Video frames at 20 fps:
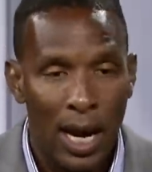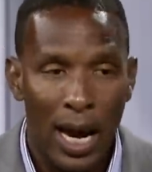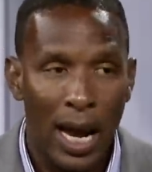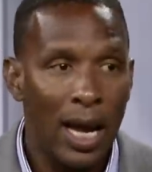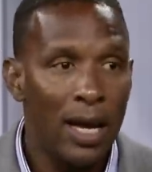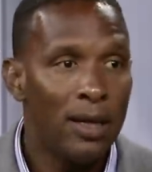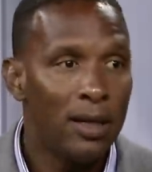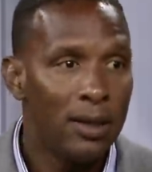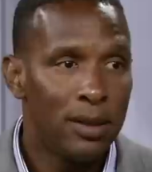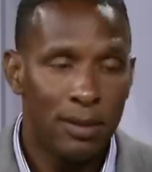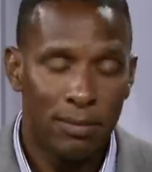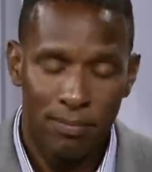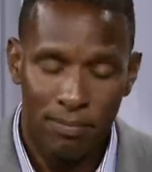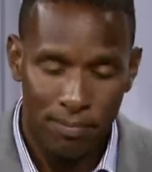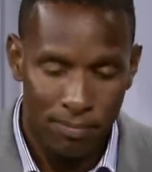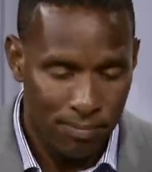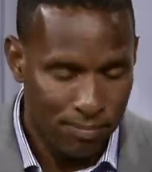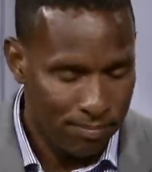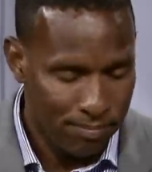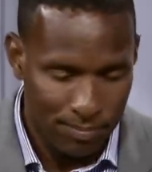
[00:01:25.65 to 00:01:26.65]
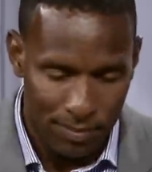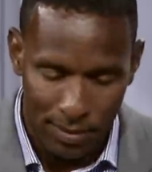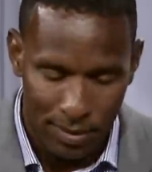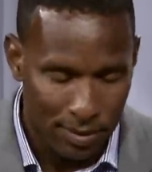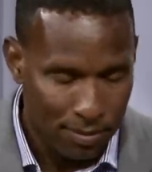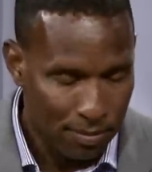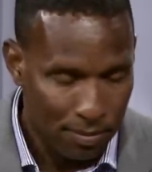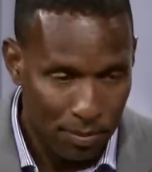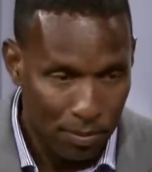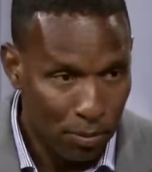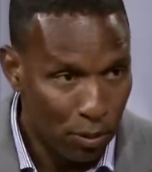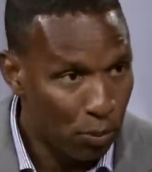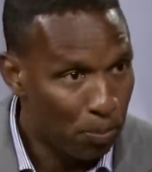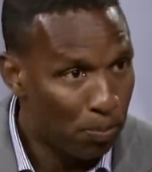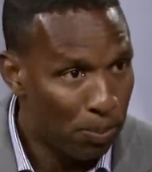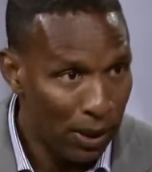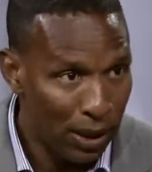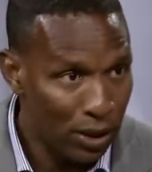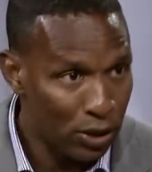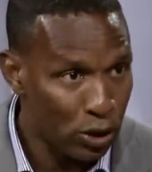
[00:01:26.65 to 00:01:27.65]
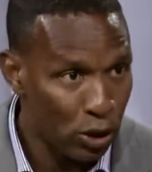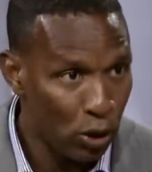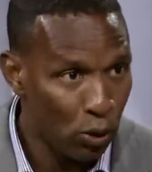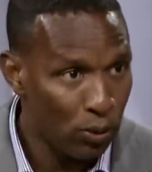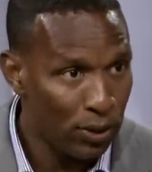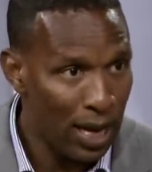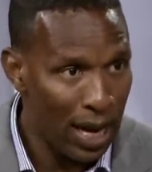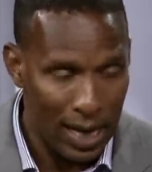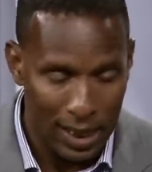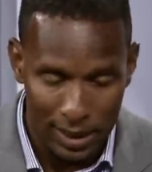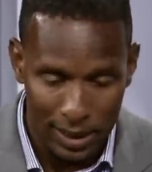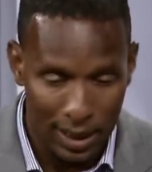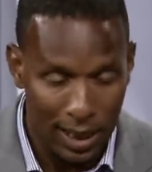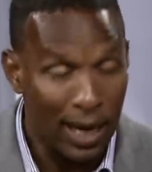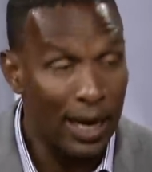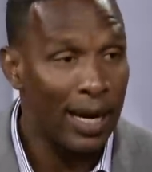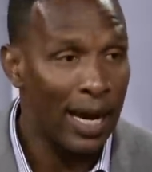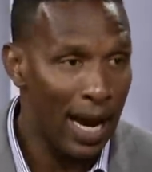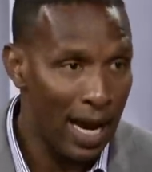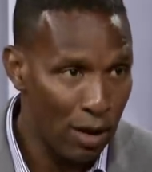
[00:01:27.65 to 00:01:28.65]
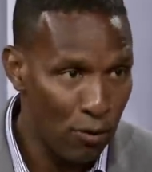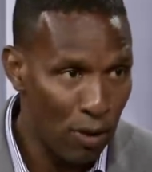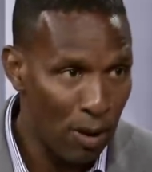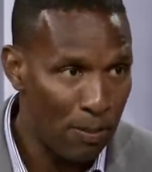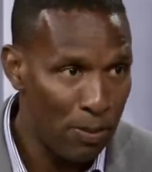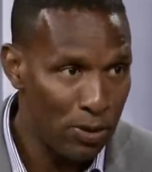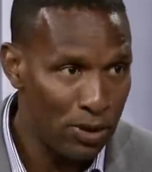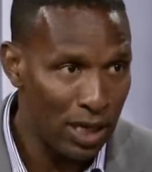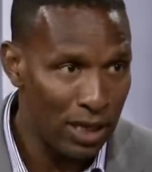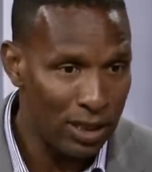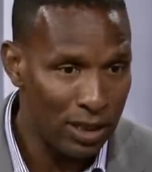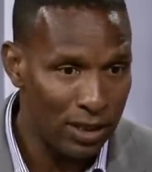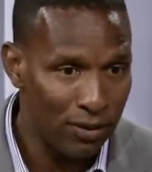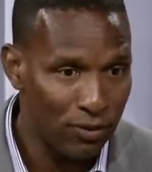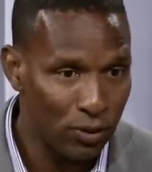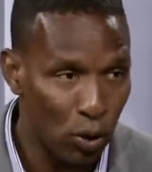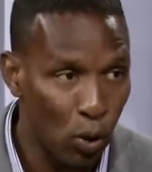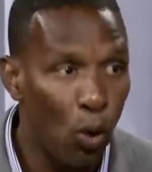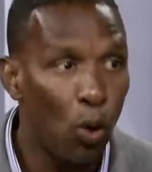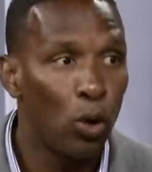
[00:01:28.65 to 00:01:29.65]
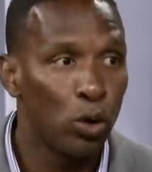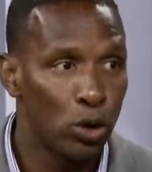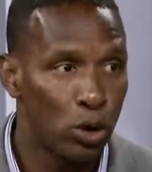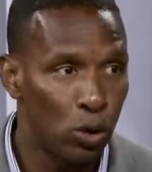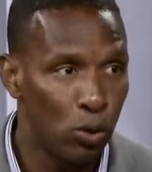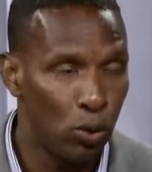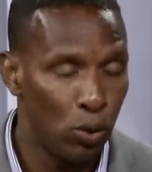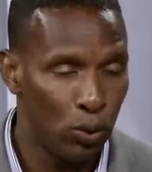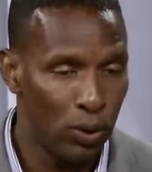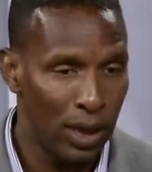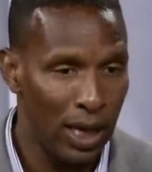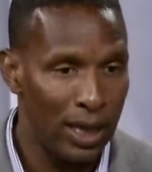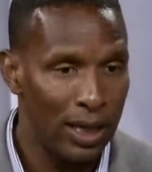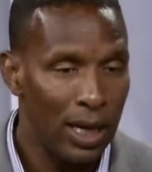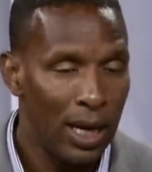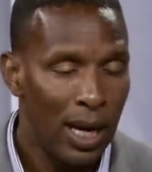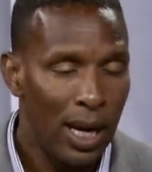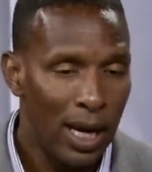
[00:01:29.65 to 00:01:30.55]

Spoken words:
And players know that. Again, representatives also know that.